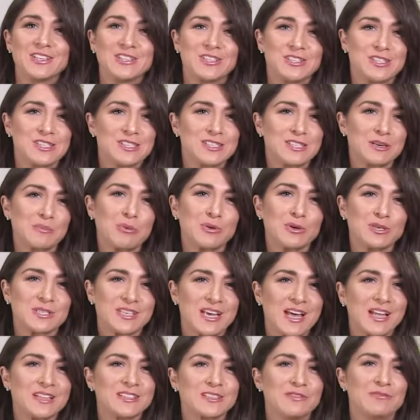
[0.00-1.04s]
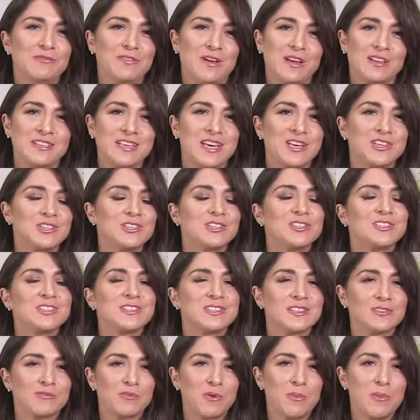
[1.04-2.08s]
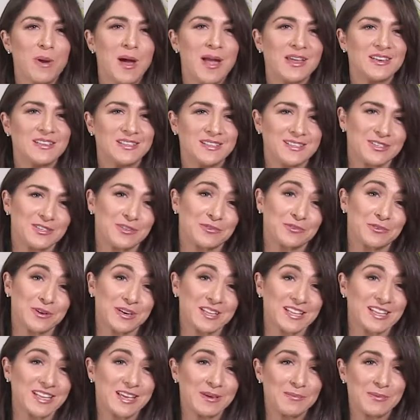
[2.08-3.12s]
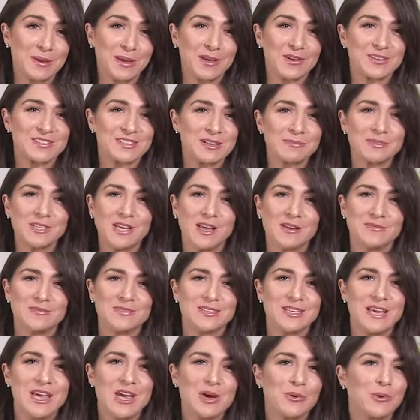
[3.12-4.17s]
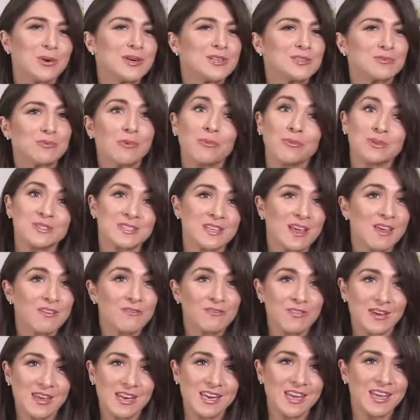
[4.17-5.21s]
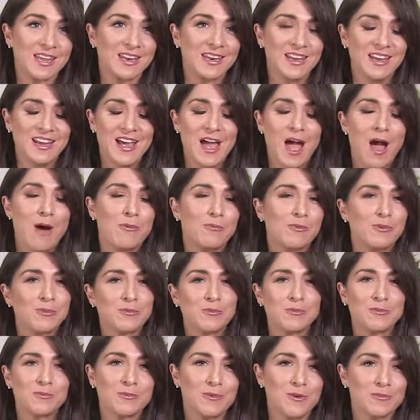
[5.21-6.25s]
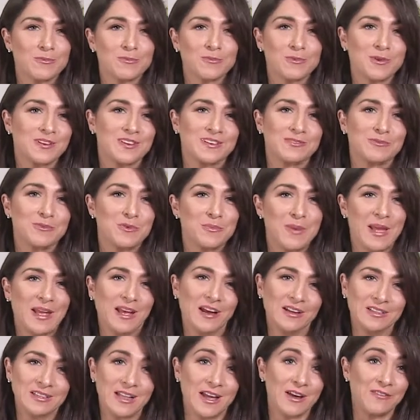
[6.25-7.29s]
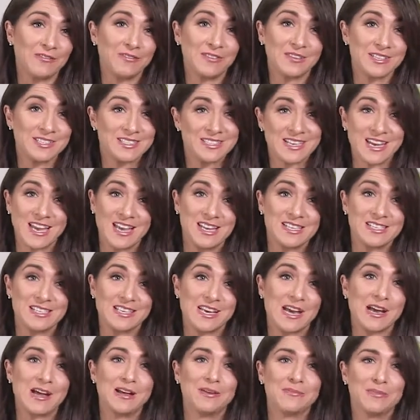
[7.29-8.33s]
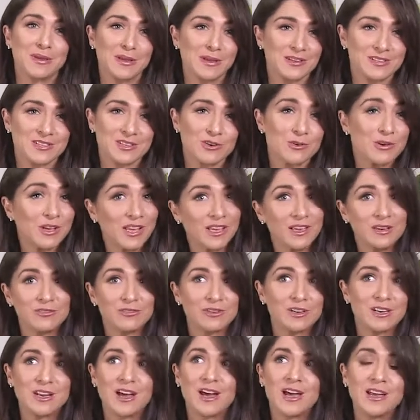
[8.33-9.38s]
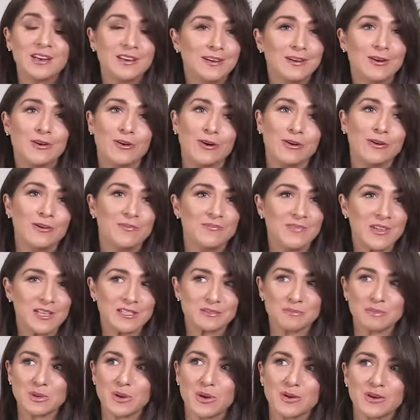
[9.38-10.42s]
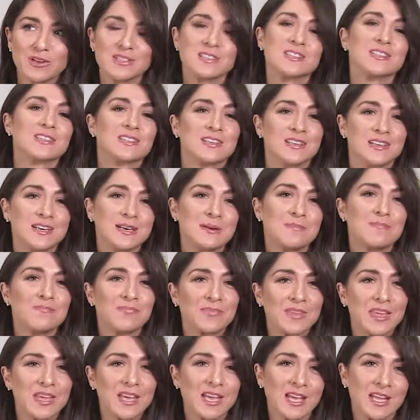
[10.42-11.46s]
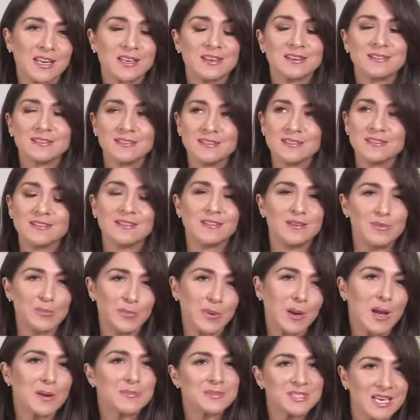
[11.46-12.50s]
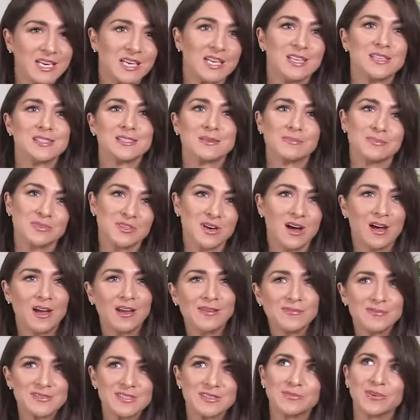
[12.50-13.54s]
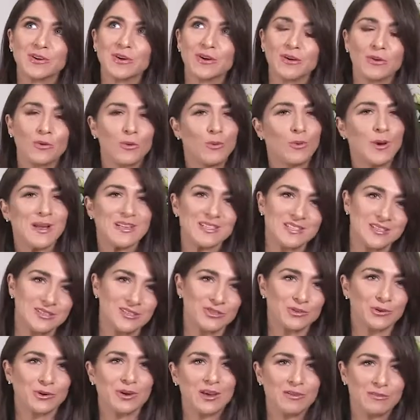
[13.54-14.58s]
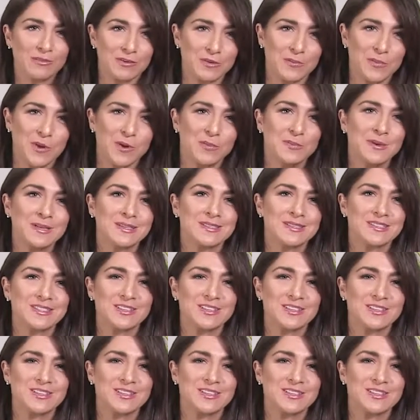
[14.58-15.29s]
just to put down some foundations and reminders really, because sometimes we just want what's convenient and what will make our life easier, because cooking every night, let's be honest, it can become tedious sometimes and we don't always enjoy every moment.